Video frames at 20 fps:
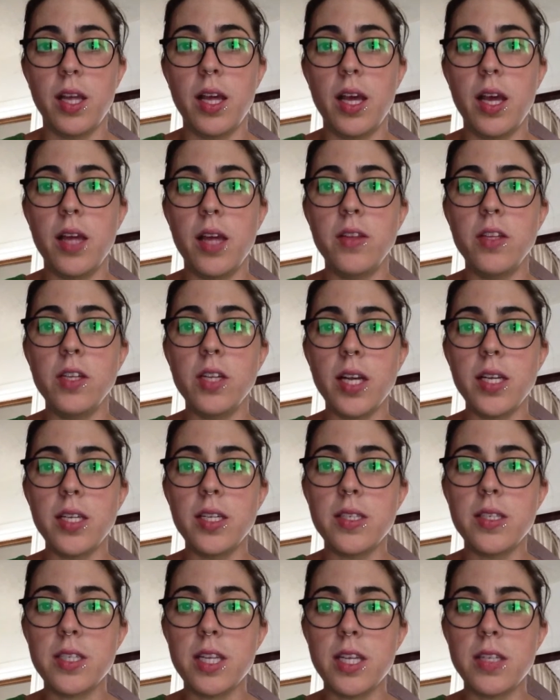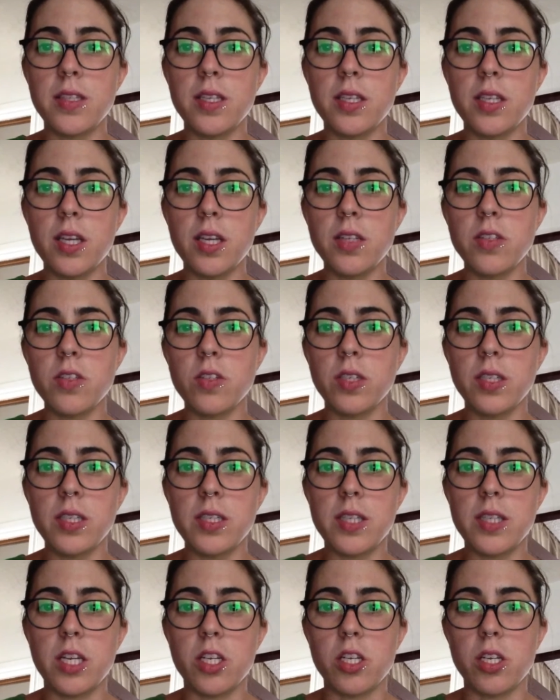In the United States,
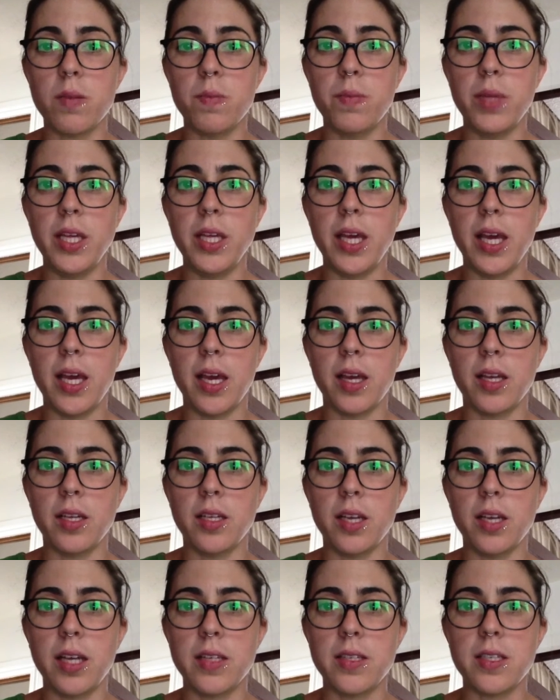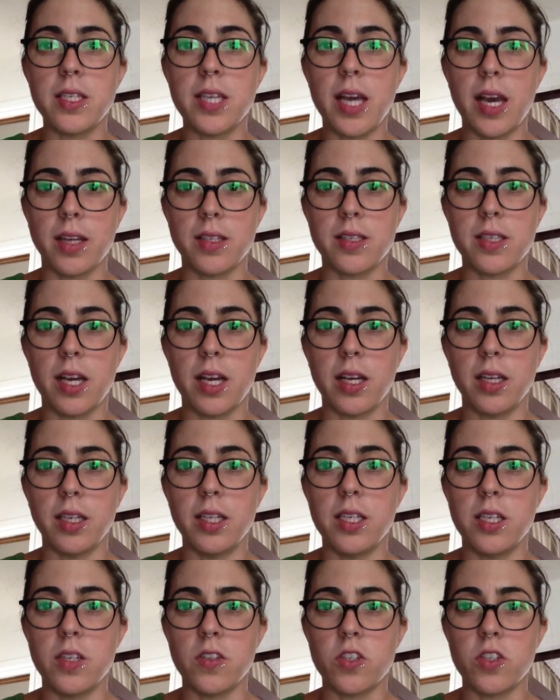industrialization began as a textile
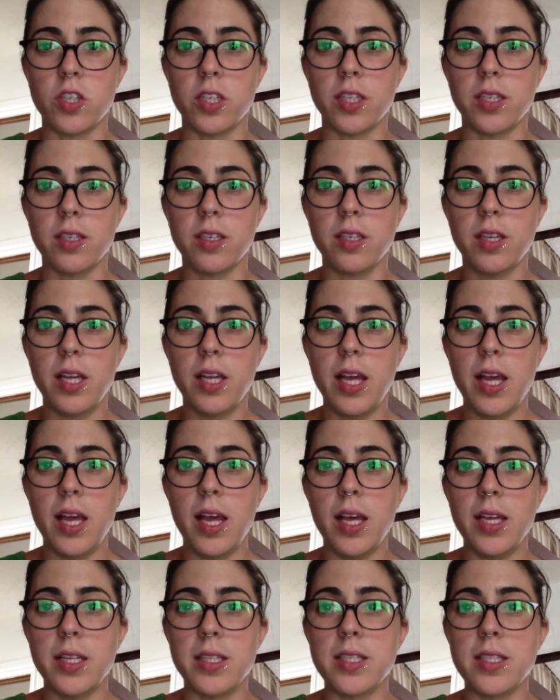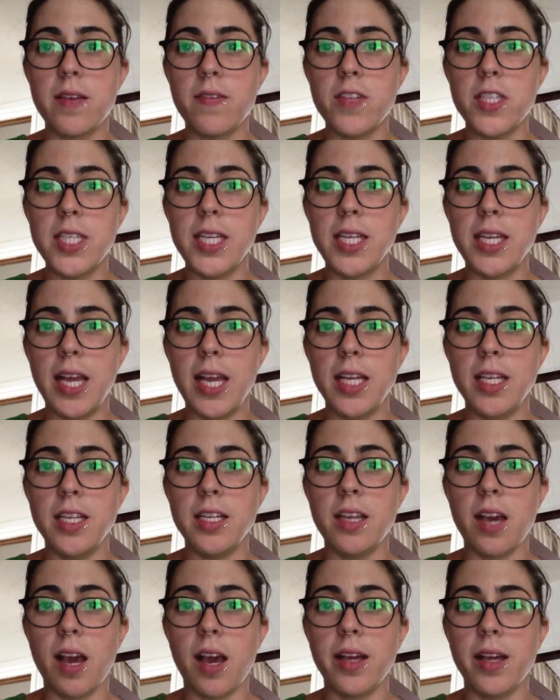industry. In
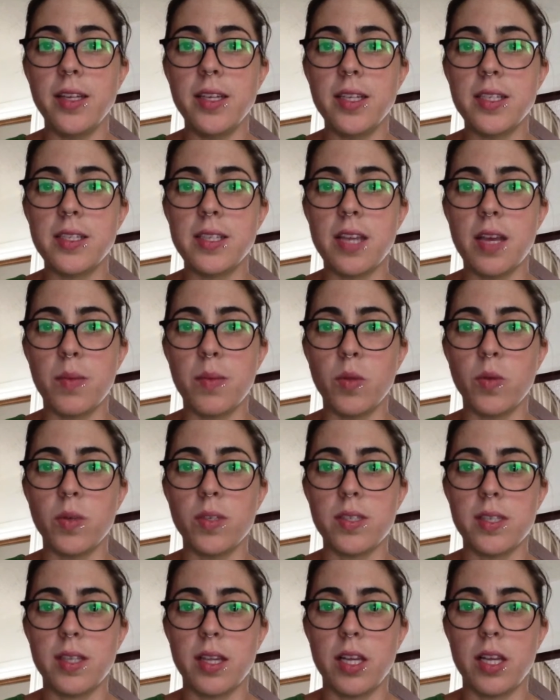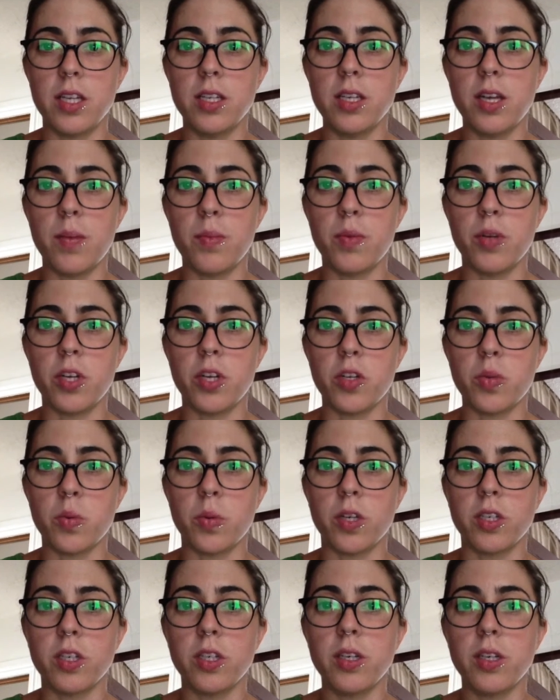1789, Samuel Slater, a British
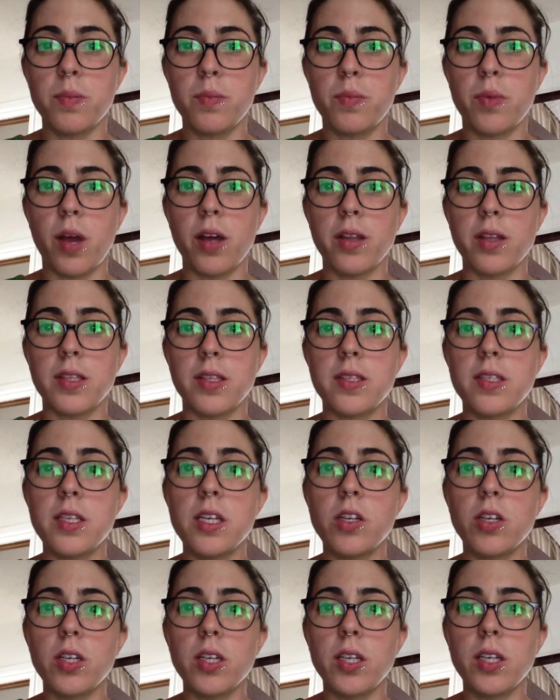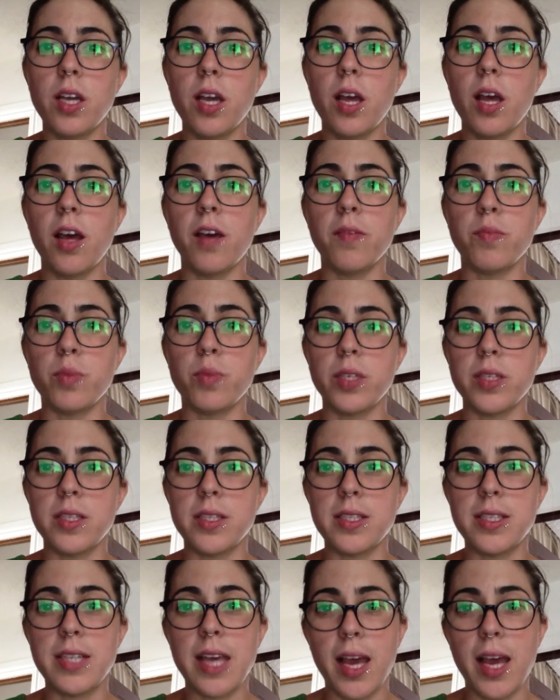worker, brought the secret of Britain's
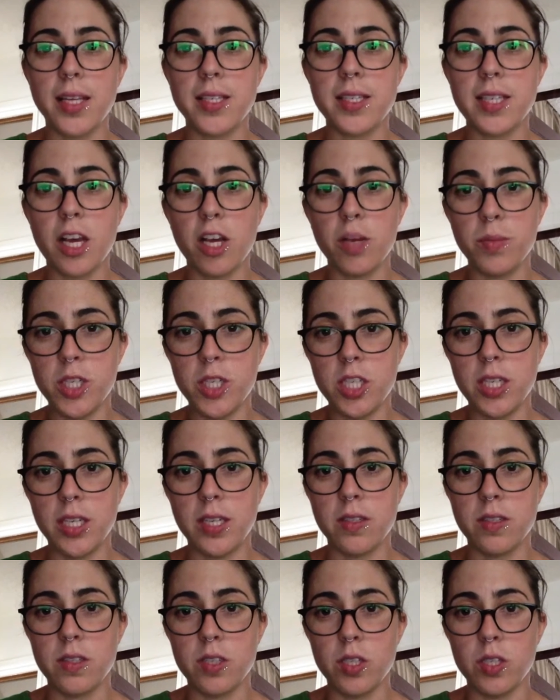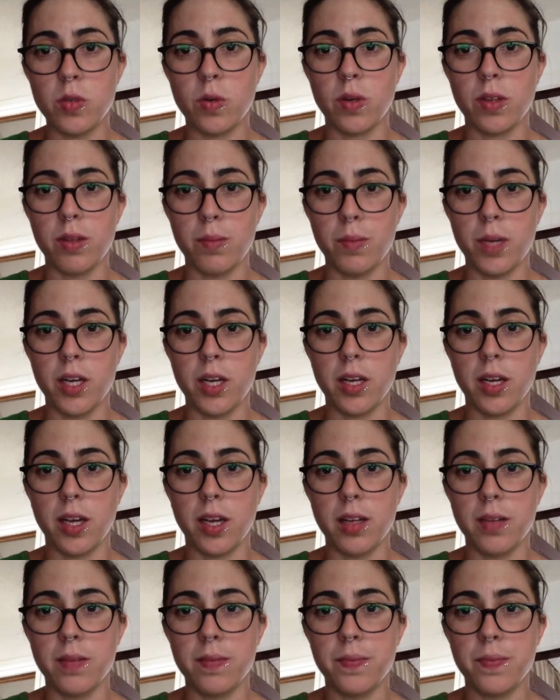textile machines to North America.
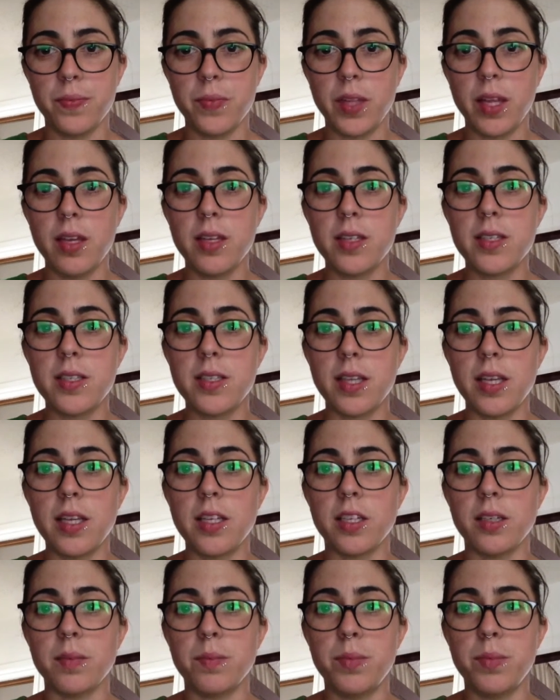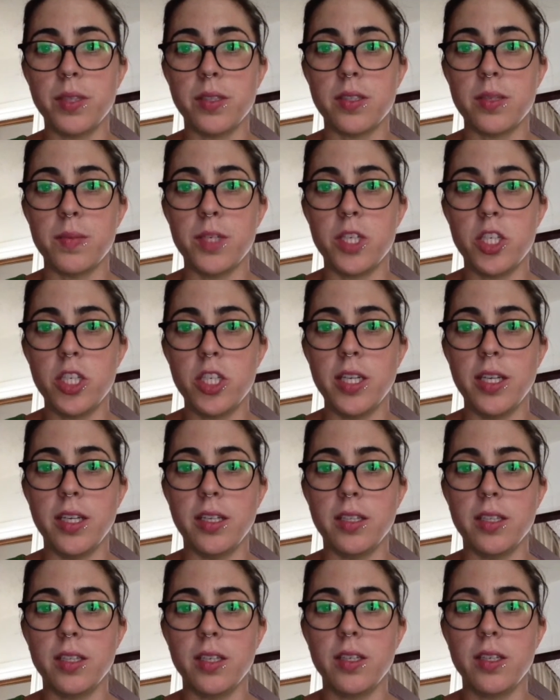Slater built a machine
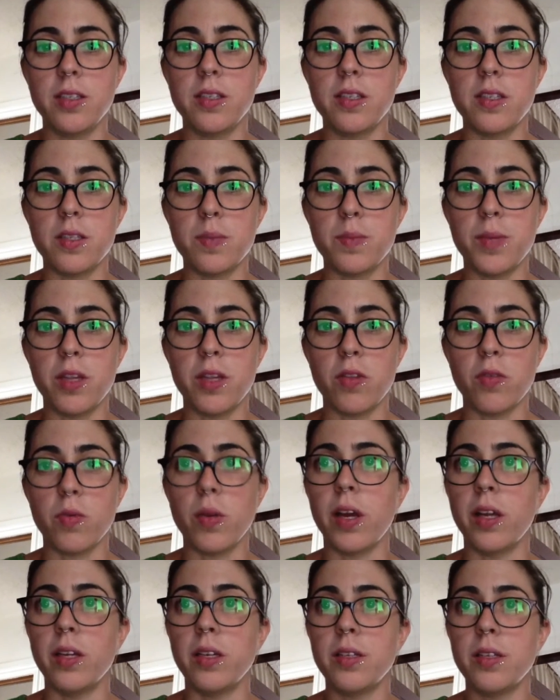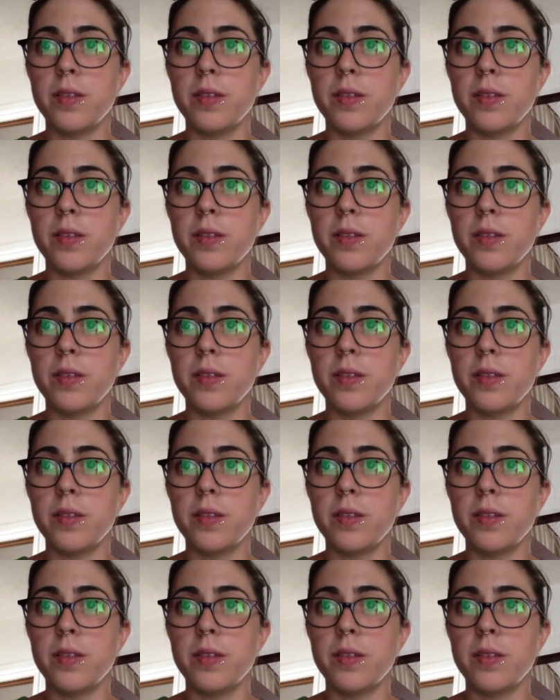to spin thread.